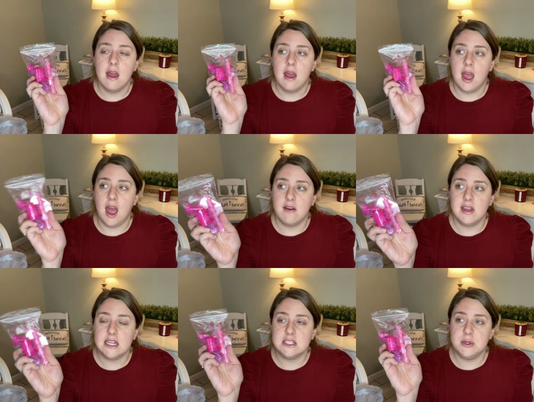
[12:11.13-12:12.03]

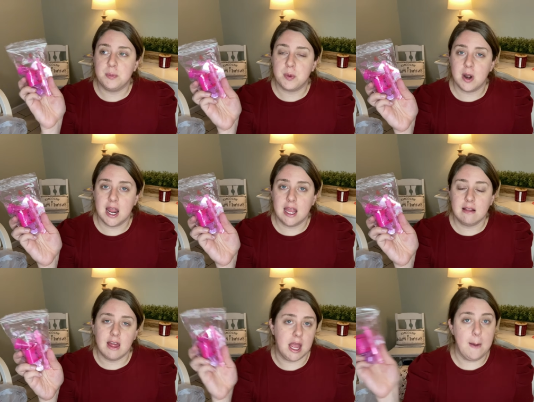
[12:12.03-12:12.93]
having to bring
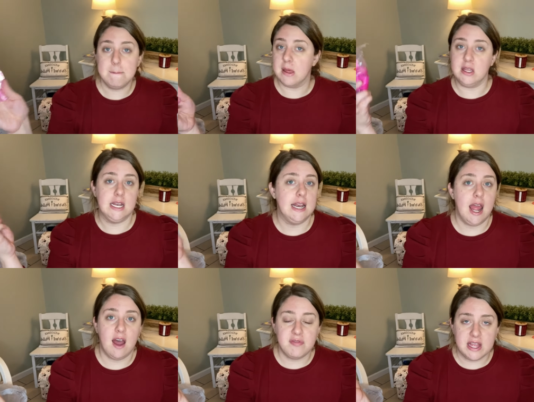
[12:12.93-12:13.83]
like a million and a
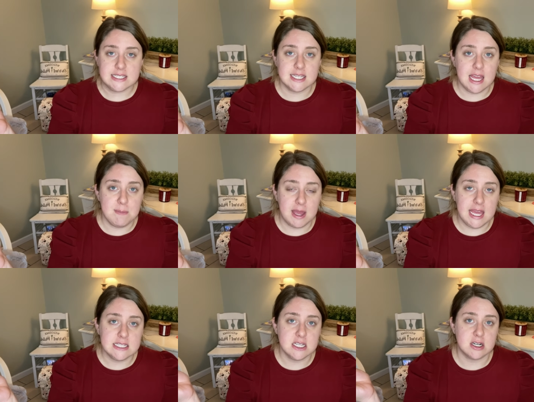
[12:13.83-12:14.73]
half things to keep my
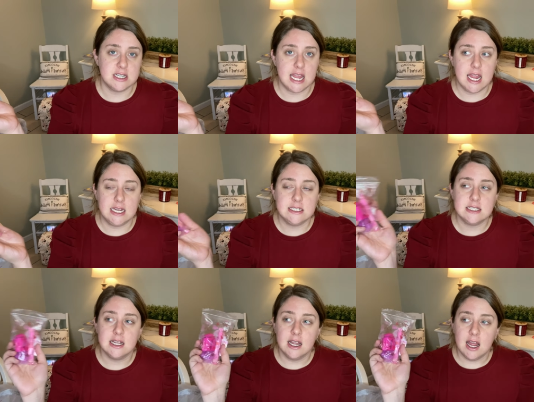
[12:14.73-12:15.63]
kids entertained.
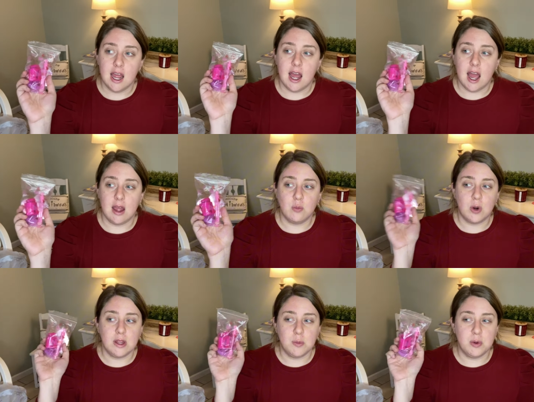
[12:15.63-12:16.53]
I
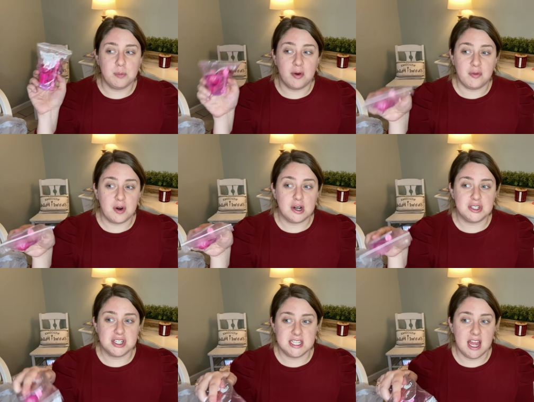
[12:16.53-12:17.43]
really would prefer
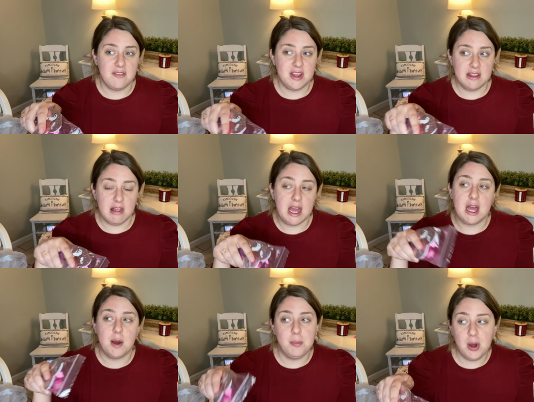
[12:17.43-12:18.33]
just having like
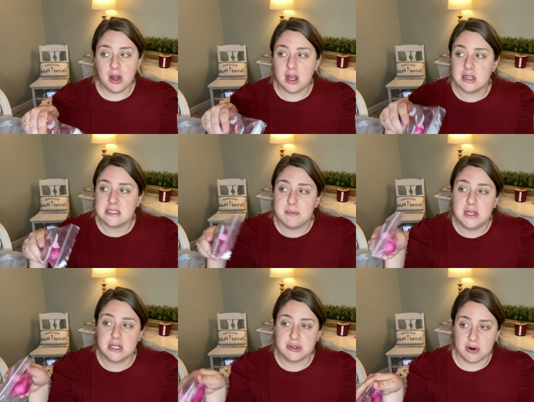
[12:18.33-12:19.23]
a book, something
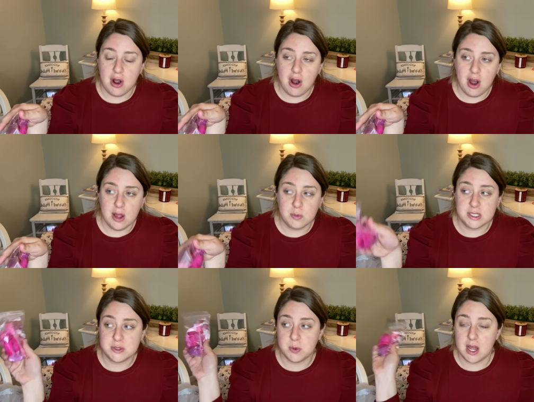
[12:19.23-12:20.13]
to draw on, which
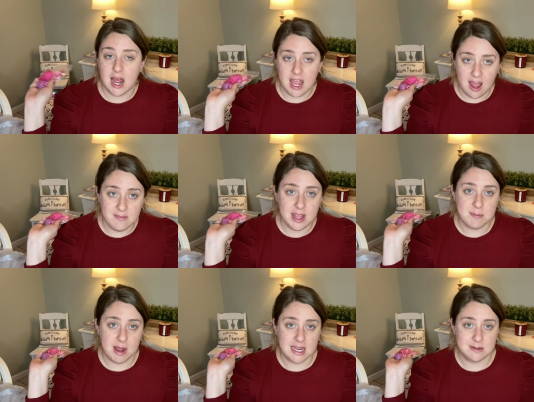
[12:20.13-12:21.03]
is what I have in
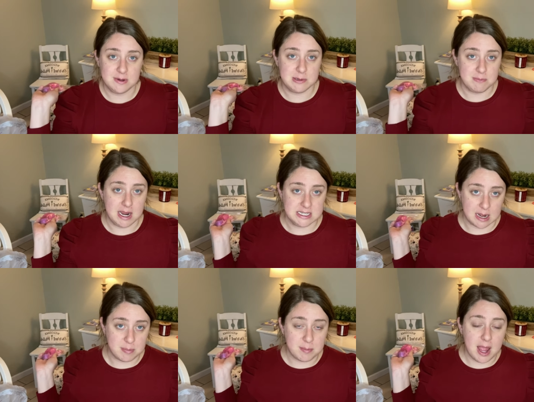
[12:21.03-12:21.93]
my, my
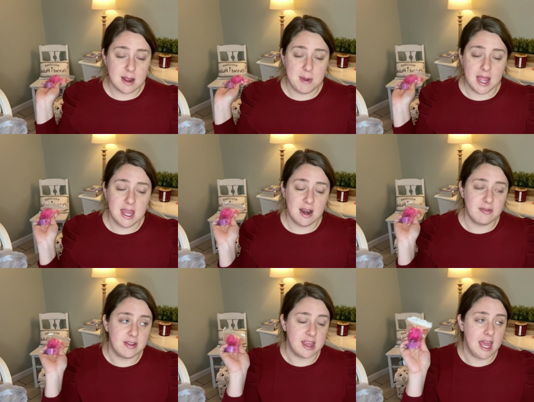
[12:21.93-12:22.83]
diaper bag back here
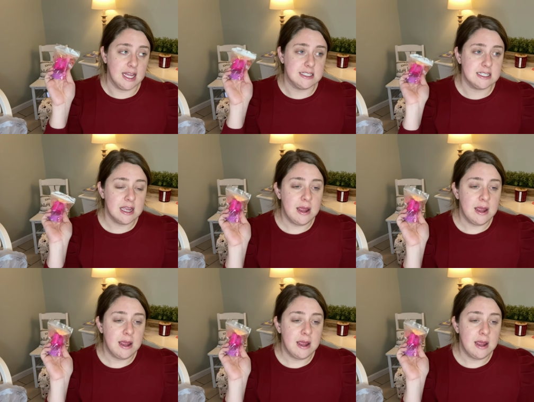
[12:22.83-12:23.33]
for the kids,